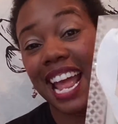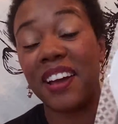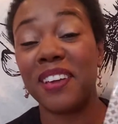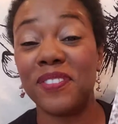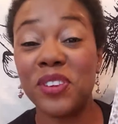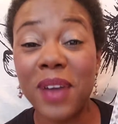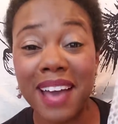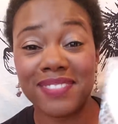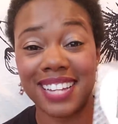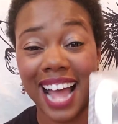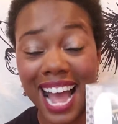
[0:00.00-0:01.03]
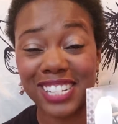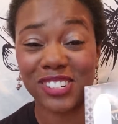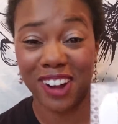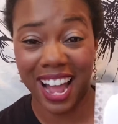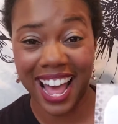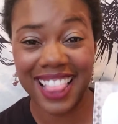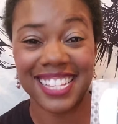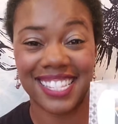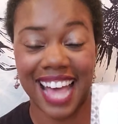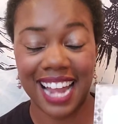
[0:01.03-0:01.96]
Now, if you have not tried
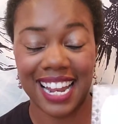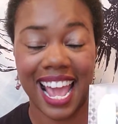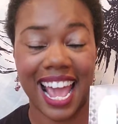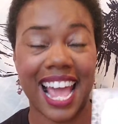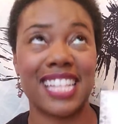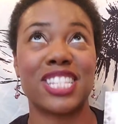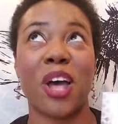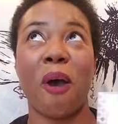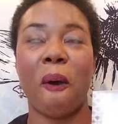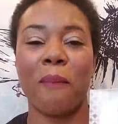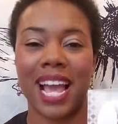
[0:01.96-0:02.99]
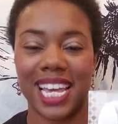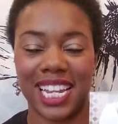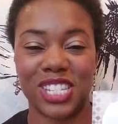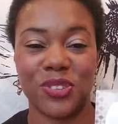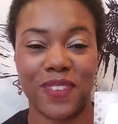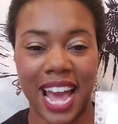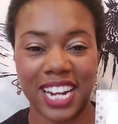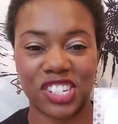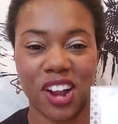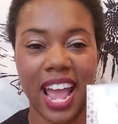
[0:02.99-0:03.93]
the satin hands, oh my goodness, you've got
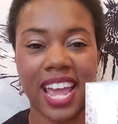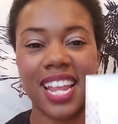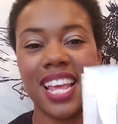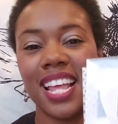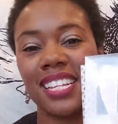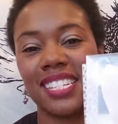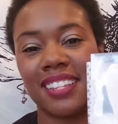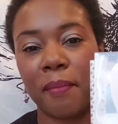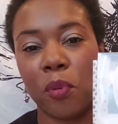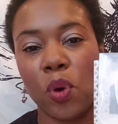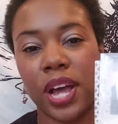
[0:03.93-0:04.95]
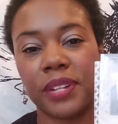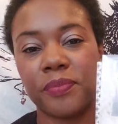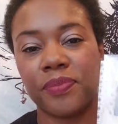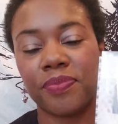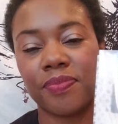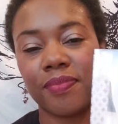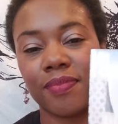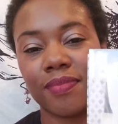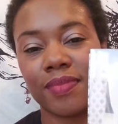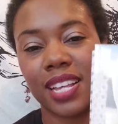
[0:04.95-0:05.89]
to try it. Step 1,
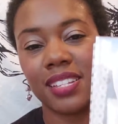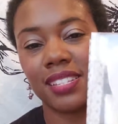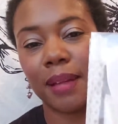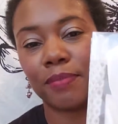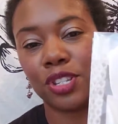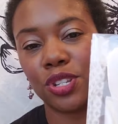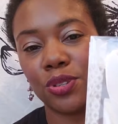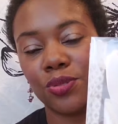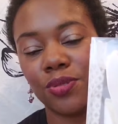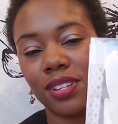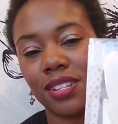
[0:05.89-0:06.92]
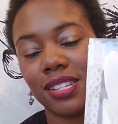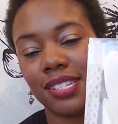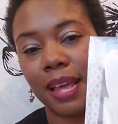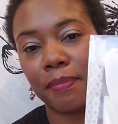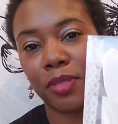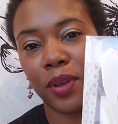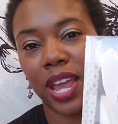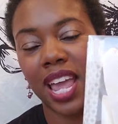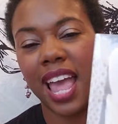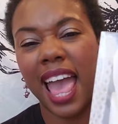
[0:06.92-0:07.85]
step 2, step
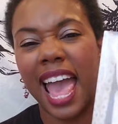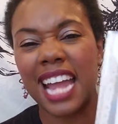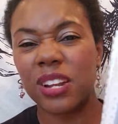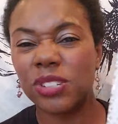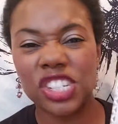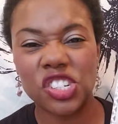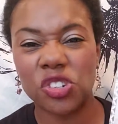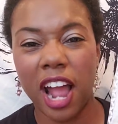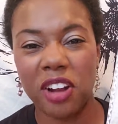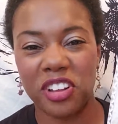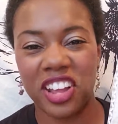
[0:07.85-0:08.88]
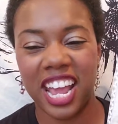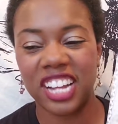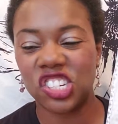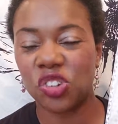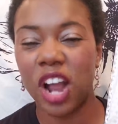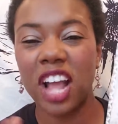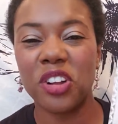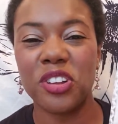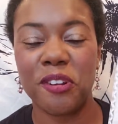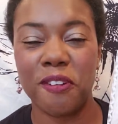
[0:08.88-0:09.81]
3. And don't just try it on your hands, try it
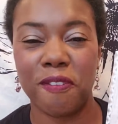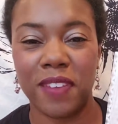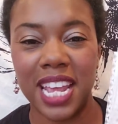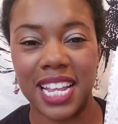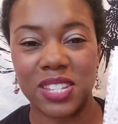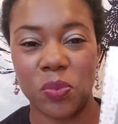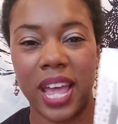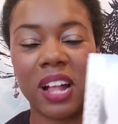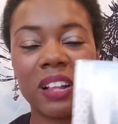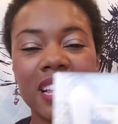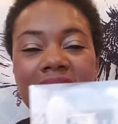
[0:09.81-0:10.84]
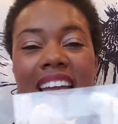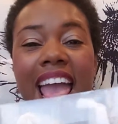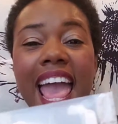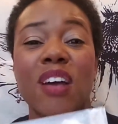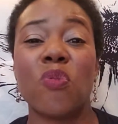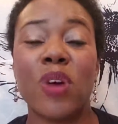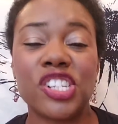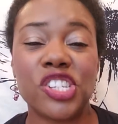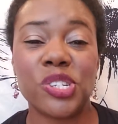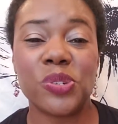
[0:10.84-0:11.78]
on your feet as well. And
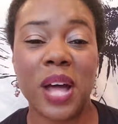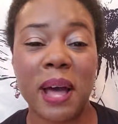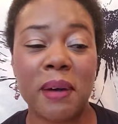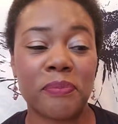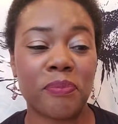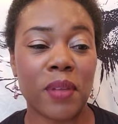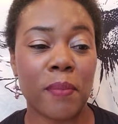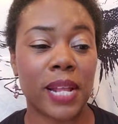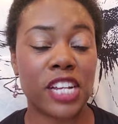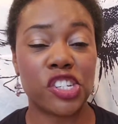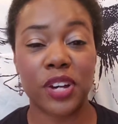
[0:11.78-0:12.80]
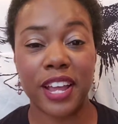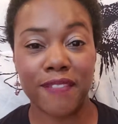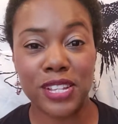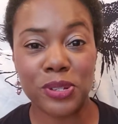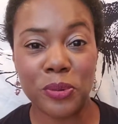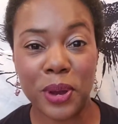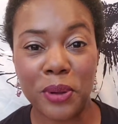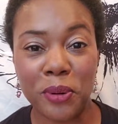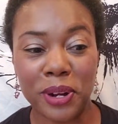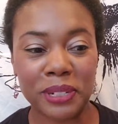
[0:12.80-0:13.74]
once you place your inventory
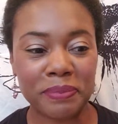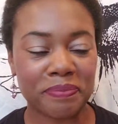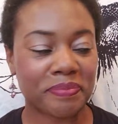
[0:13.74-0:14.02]
order,